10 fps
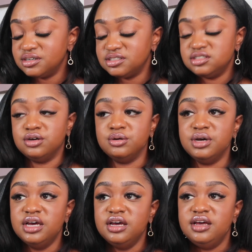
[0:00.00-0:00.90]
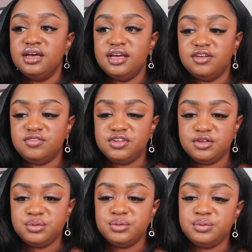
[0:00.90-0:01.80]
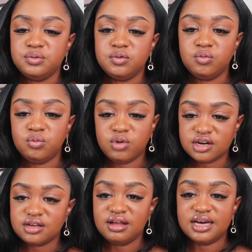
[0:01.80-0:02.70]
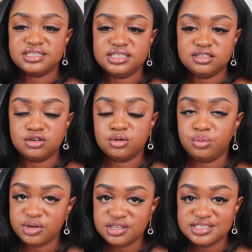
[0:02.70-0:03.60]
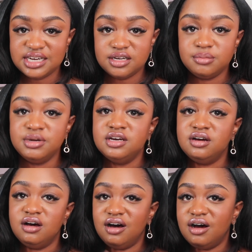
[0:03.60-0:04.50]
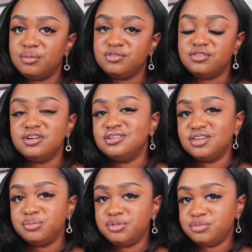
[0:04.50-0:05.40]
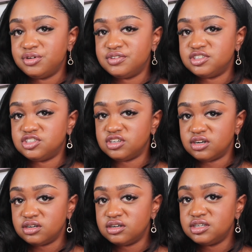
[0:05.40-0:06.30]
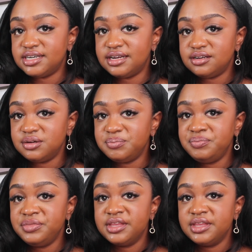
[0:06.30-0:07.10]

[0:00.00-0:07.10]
So if you want a classy look with denim, opt for a little bit more of a darker denim,